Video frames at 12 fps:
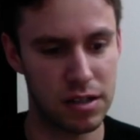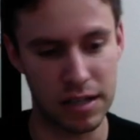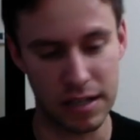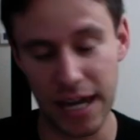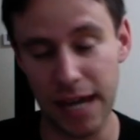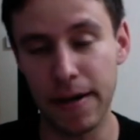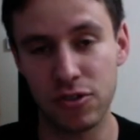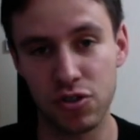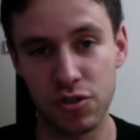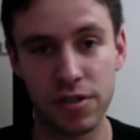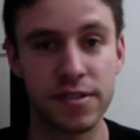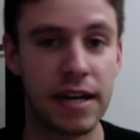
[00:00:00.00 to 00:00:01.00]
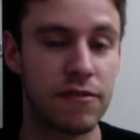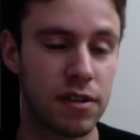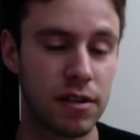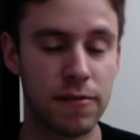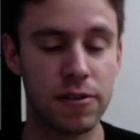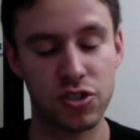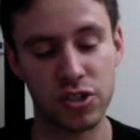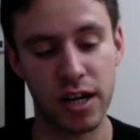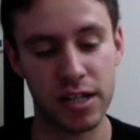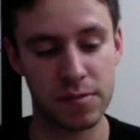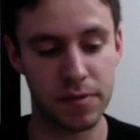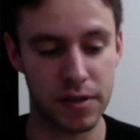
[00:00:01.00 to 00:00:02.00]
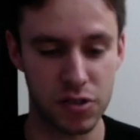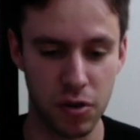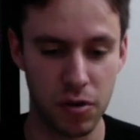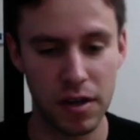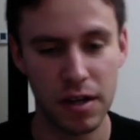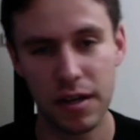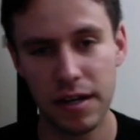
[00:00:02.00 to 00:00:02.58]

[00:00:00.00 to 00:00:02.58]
It came out 2 years after the original Child's Play, so